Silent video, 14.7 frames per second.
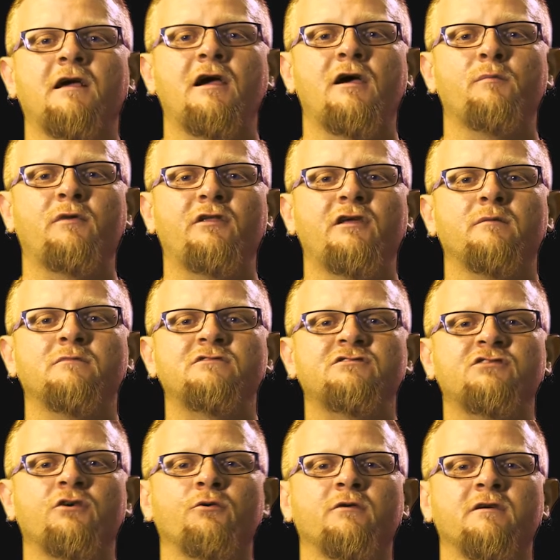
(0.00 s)
Hi, my name
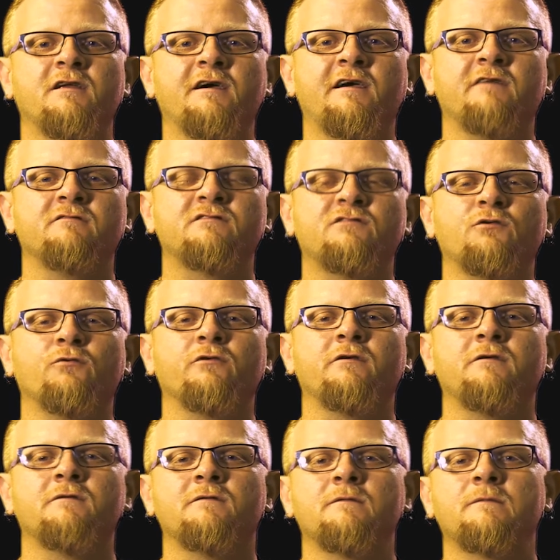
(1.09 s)
is Joey, and I have a
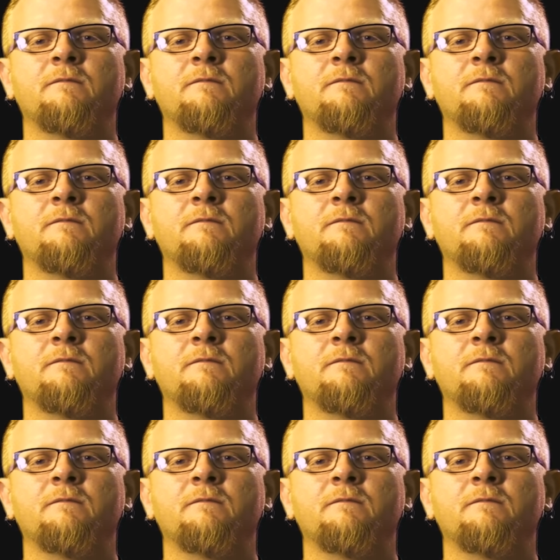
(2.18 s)
story.